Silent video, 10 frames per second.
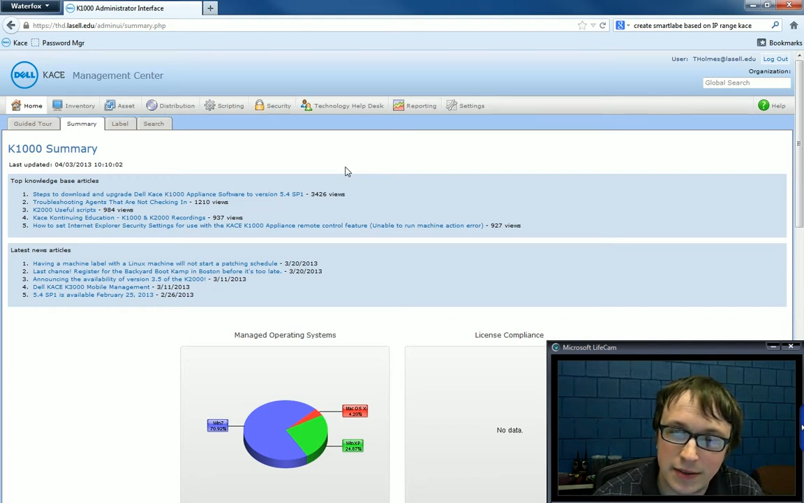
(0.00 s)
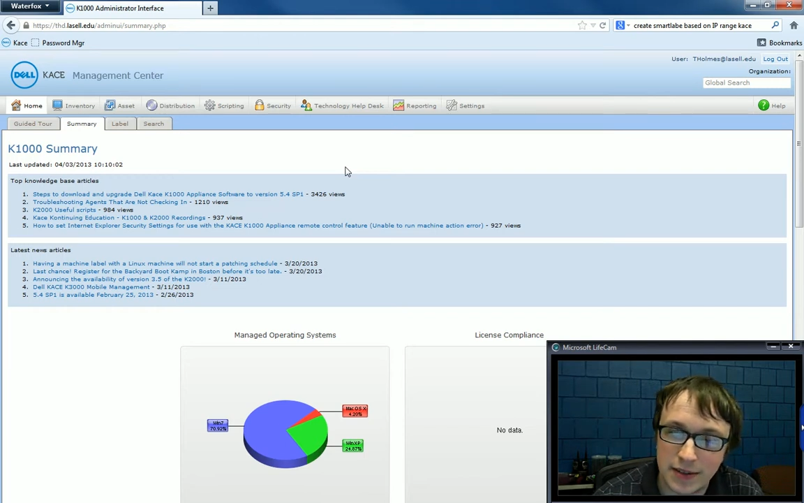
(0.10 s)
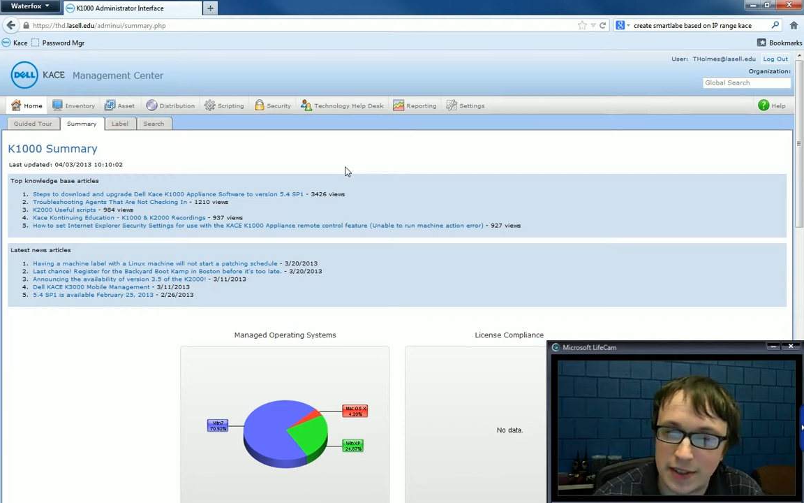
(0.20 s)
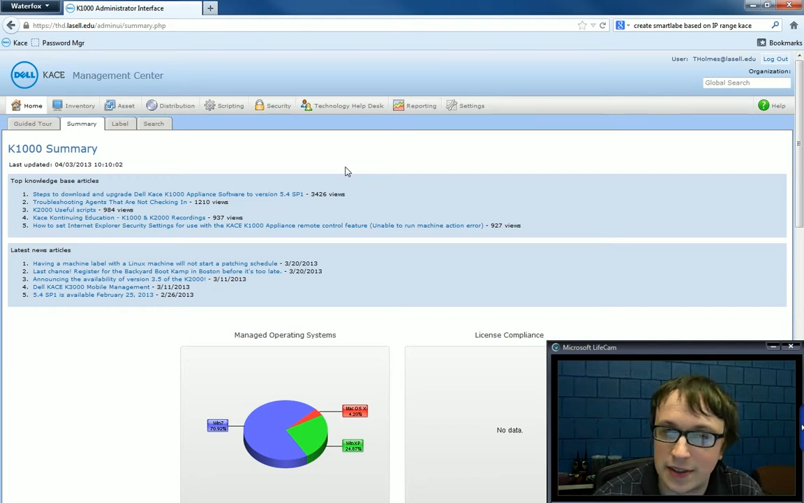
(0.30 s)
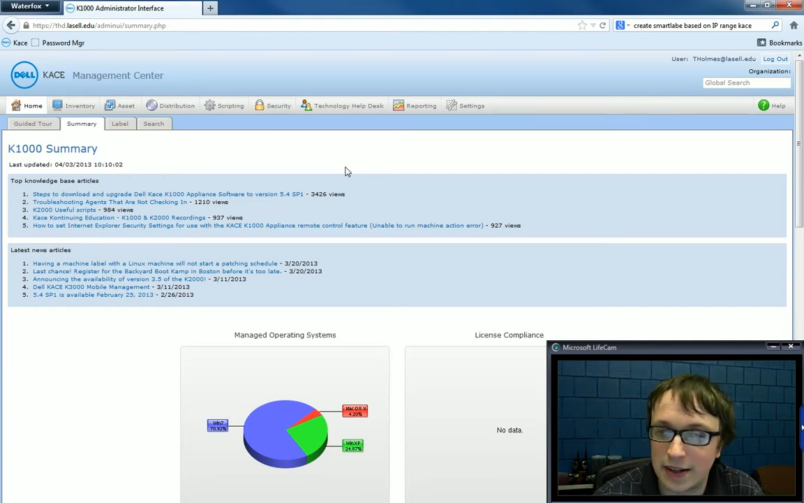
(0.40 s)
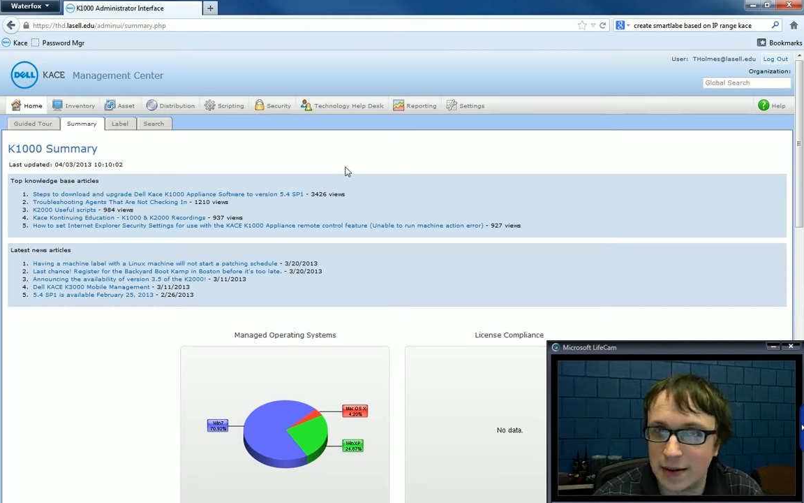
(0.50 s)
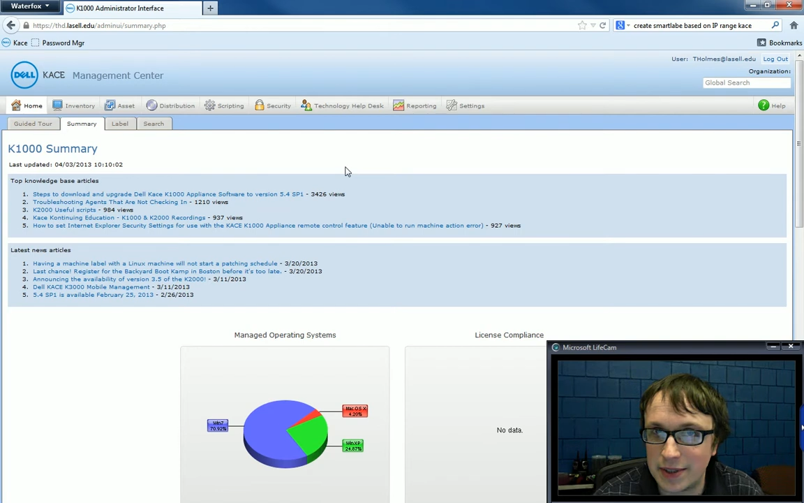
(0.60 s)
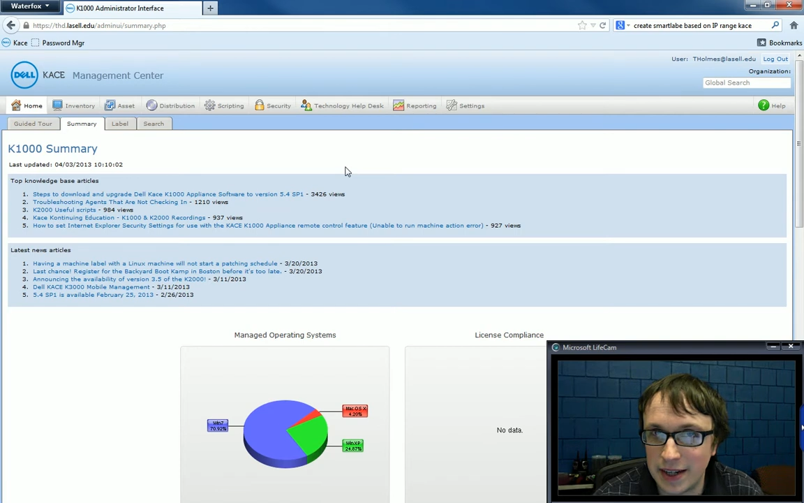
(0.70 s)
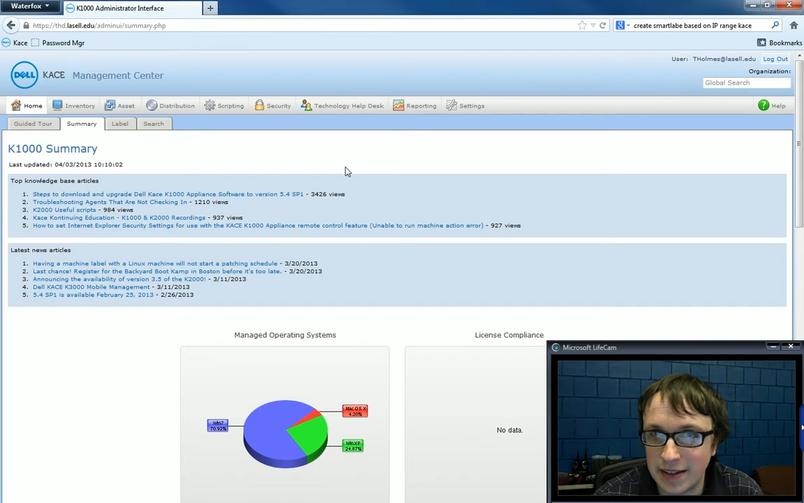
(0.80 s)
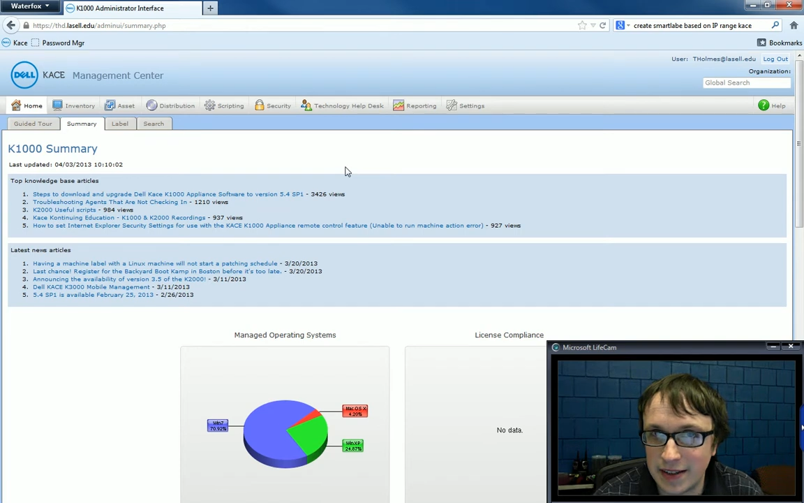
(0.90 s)
It's either got to be
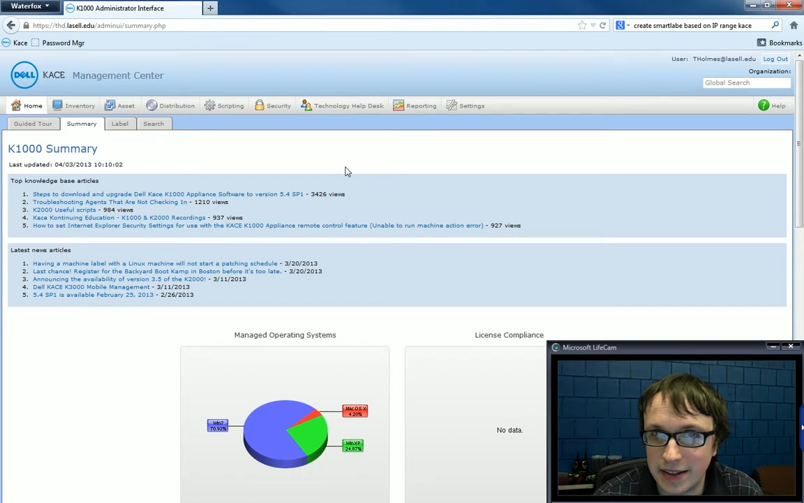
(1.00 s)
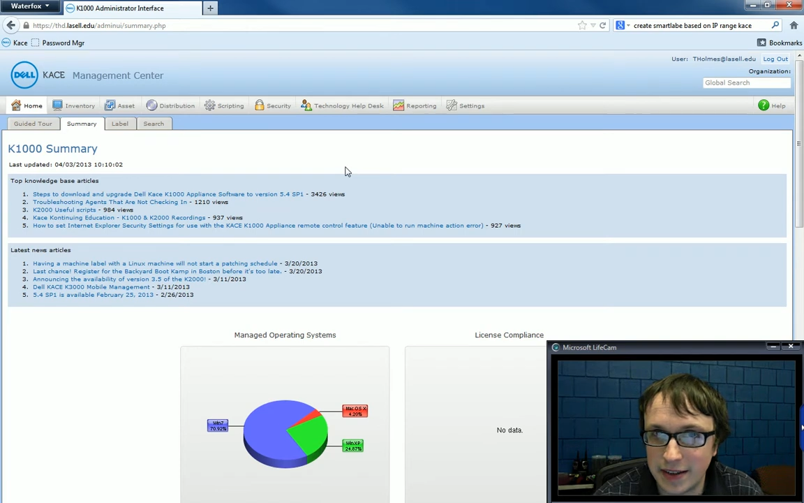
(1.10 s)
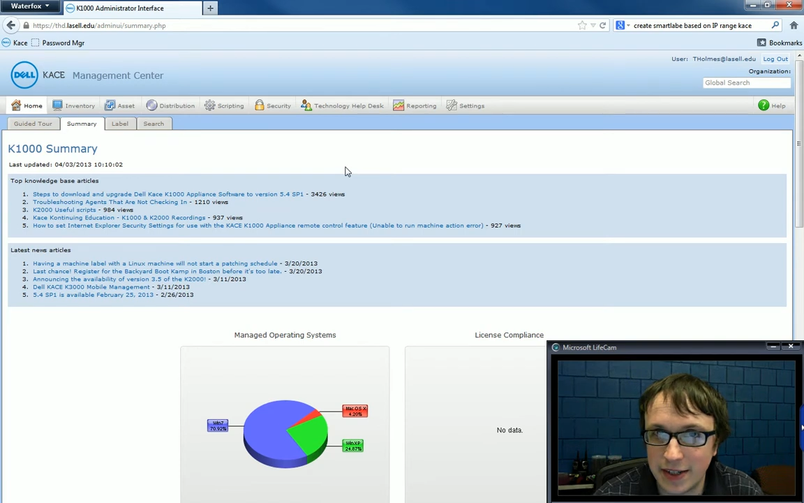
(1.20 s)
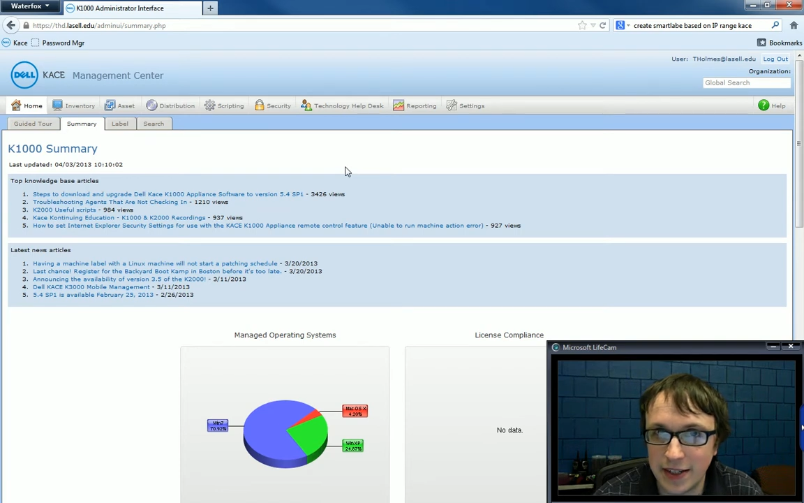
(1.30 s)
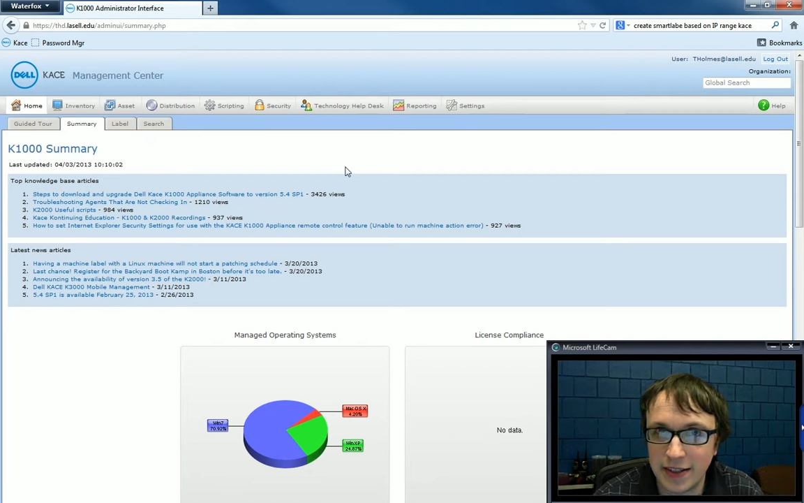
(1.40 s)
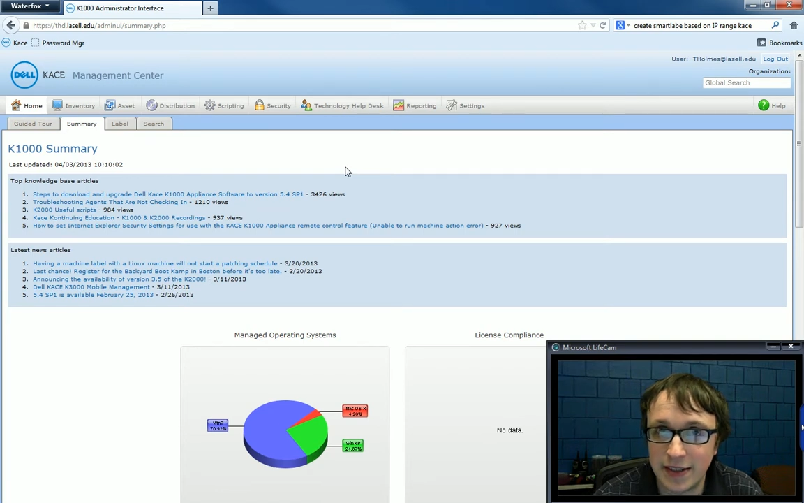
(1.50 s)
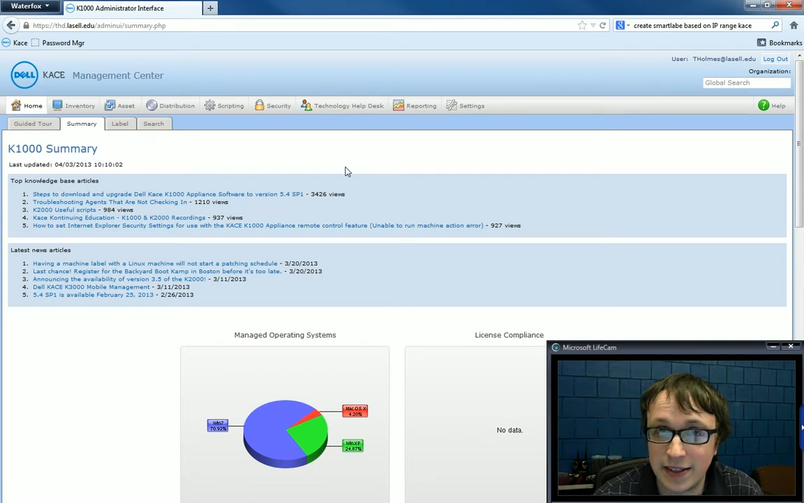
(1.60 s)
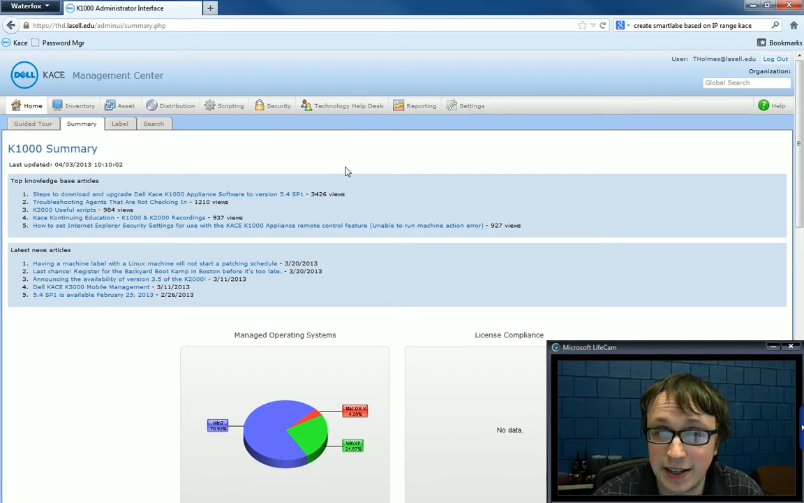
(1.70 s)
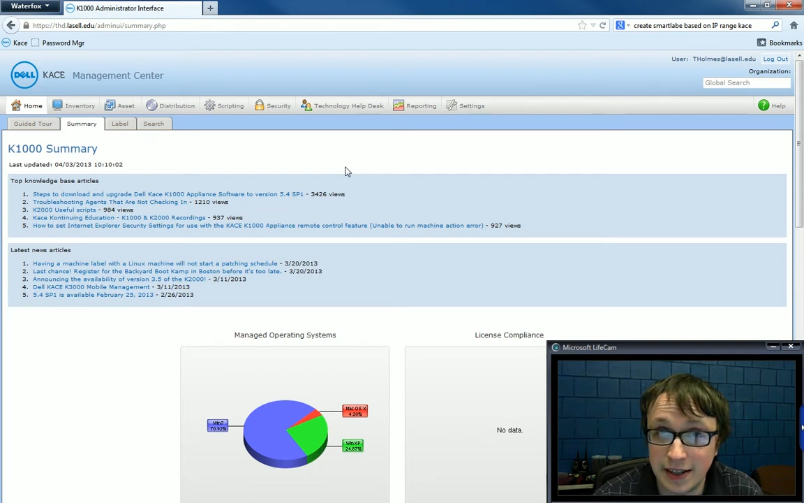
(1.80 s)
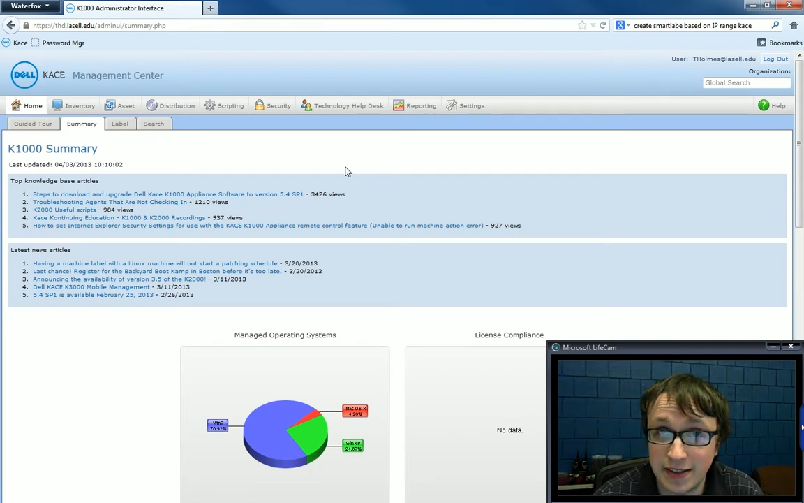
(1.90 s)
tied together in AD
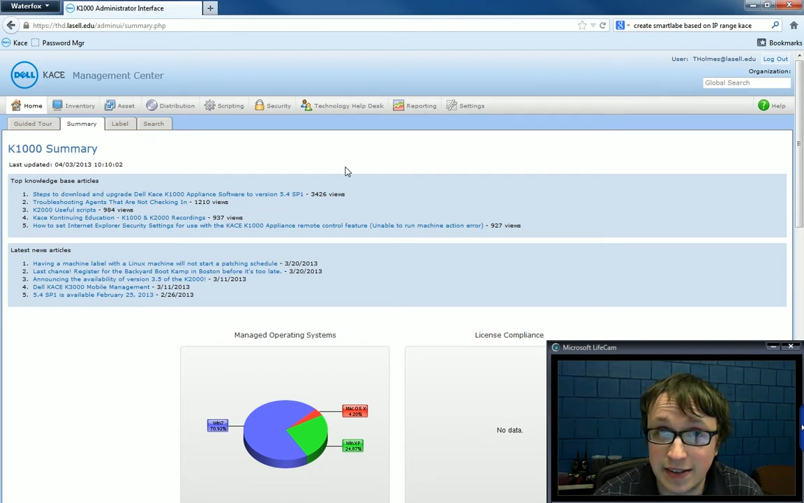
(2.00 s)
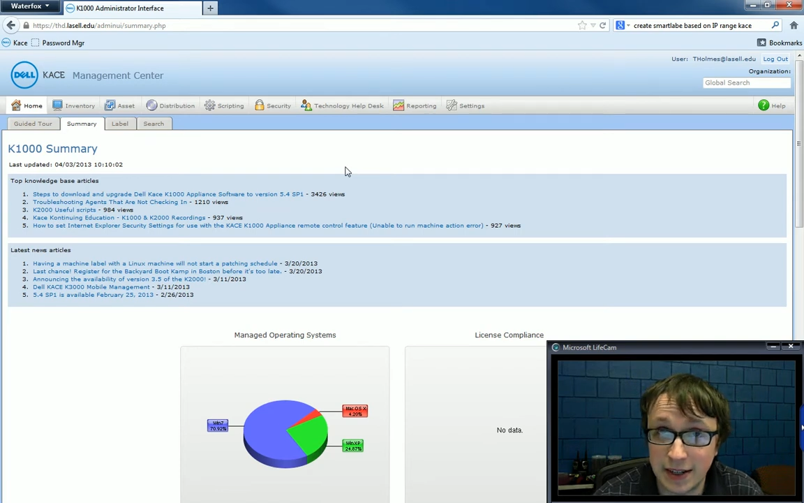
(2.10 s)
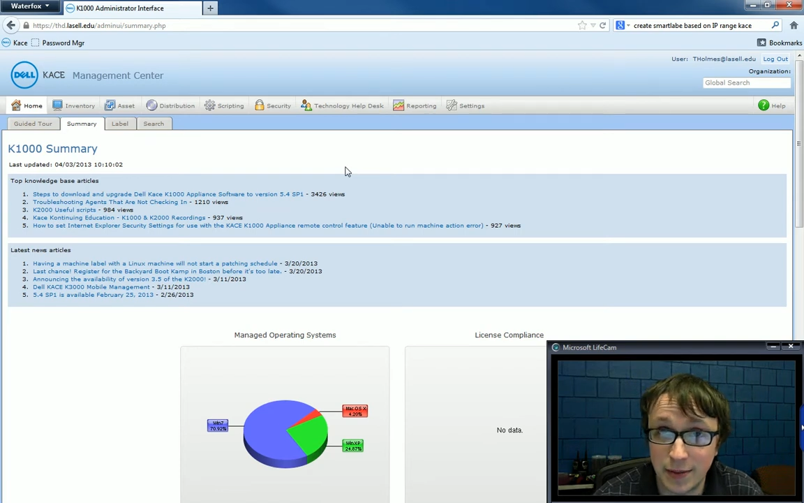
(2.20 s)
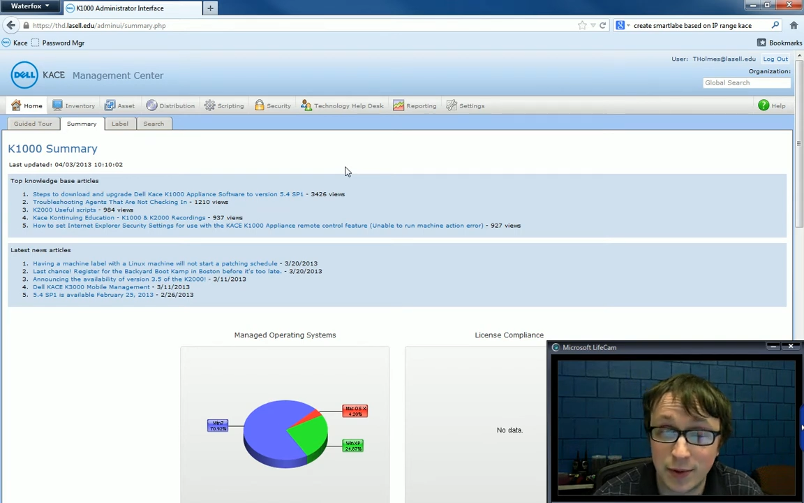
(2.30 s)
ahead of time,